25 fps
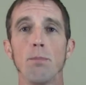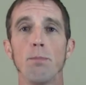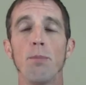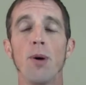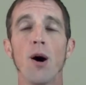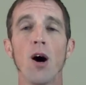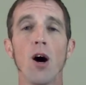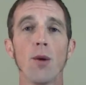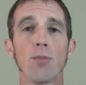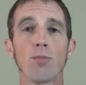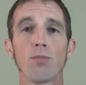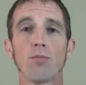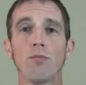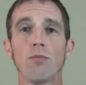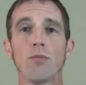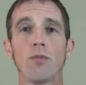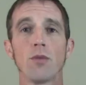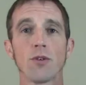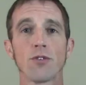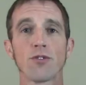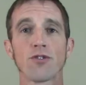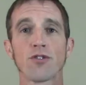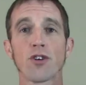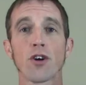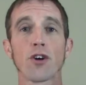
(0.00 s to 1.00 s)
pump
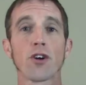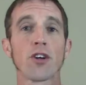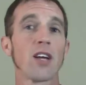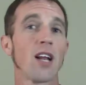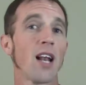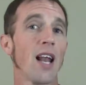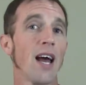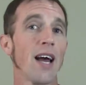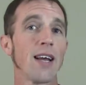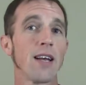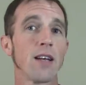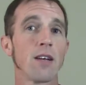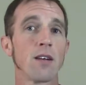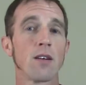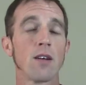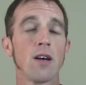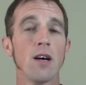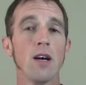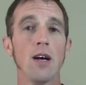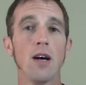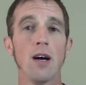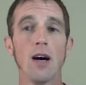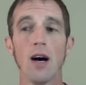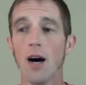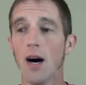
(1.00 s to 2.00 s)
circulating
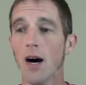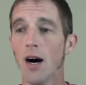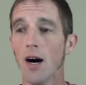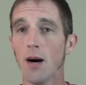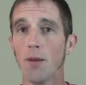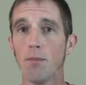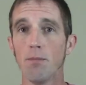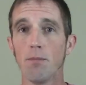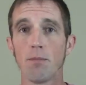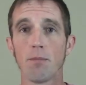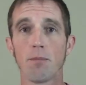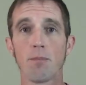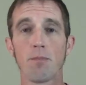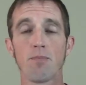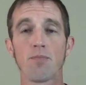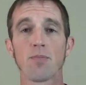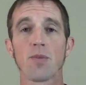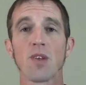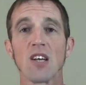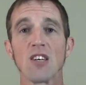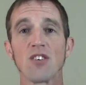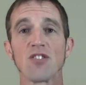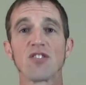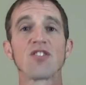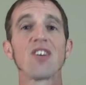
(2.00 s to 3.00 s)
um,
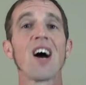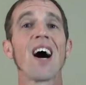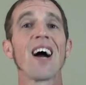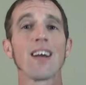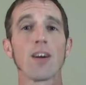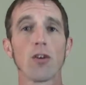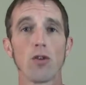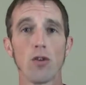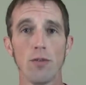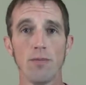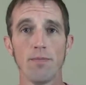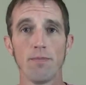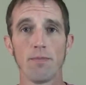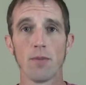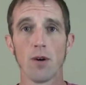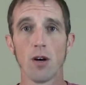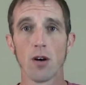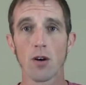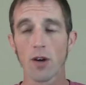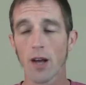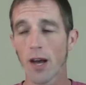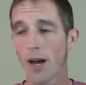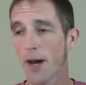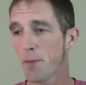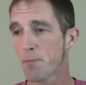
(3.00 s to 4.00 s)
cycle,
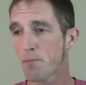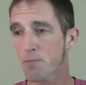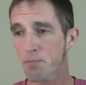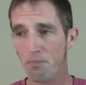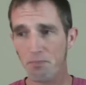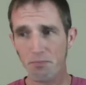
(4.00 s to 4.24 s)
okay?